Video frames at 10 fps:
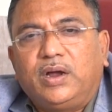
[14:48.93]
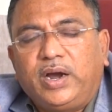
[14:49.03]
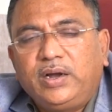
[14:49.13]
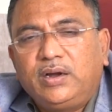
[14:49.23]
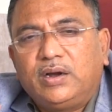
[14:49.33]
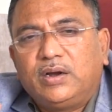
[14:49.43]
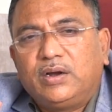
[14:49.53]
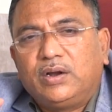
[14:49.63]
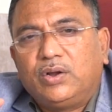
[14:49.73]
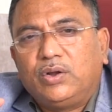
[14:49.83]
And
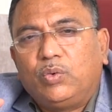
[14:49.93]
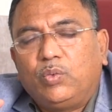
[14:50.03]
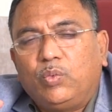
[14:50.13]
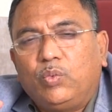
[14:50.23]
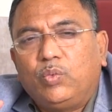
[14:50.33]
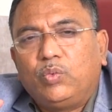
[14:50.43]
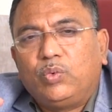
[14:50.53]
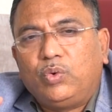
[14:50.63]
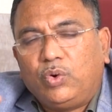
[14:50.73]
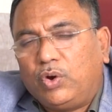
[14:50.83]

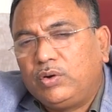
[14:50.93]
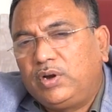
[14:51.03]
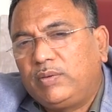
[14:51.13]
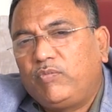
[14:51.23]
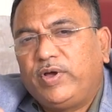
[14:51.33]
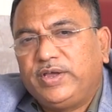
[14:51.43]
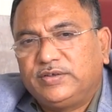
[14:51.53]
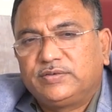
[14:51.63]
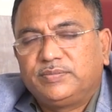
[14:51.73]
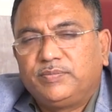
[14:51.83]
long-term
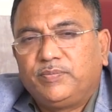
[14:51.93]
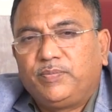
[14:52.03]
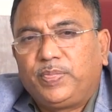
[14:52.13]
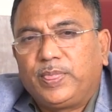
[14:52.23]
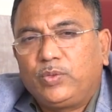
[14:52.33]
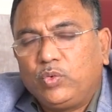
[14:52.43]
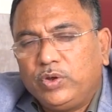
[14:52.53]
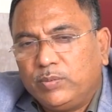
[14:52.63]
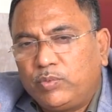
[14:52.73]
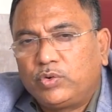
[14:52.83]
wise, to
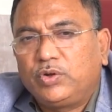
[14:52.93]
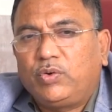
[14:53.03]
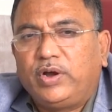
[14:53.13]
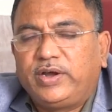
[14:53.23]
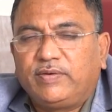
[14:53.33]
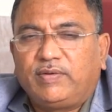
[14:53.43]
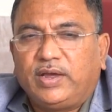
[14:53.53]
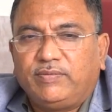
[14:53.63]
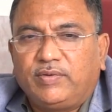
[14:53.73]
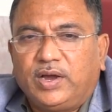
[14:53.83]
improve the quality of
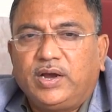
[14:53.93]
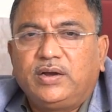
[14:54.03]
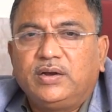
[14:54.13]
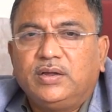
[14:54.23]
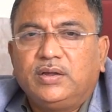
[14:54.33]
life and